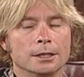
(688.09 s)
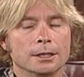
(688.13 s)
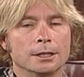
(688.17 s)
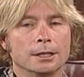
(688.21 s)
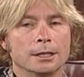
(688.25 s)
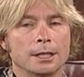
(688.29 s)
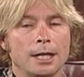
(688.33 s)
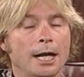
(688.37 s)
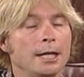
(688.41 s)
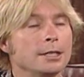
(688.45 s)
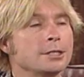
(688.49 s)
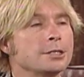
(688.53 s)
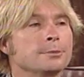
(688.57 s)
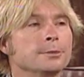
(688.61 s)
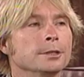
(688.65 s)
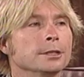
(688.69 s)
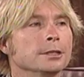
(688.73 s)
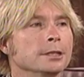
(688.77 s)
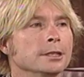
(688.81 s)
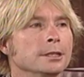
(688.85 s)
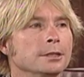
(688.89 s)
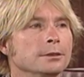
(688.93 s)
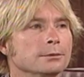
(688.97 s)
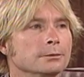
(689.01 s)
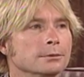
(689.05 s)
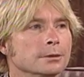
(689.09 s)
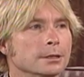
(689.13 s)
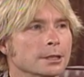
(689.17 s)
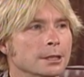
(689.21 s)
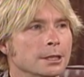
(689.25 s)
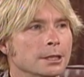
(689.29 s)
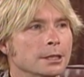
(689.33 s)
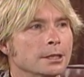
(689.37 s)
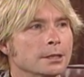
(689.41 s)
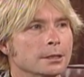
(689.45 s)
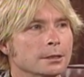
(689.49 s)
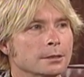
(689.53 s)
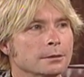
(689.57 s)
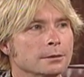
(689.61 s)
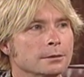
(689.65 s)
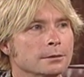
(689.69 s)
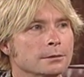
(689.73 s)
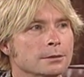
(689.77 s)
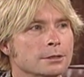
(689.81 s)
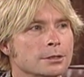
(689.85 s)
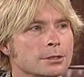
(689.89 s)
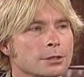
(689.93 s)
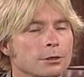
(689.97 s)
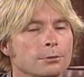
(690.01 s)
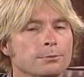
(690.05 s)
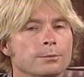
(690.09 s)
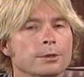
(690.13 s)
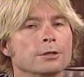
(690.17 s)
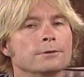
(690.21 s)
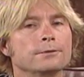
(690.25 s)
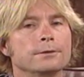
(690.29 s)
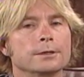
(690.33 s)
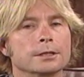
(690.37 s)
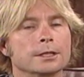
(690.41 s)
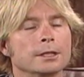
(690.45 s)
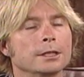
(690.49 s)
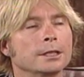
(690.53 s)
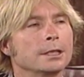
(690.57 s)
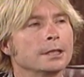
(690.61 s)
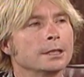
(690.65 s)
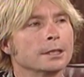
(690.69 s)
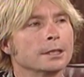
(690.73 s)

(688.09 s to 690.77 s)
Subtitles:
consummately, really, so perfectly.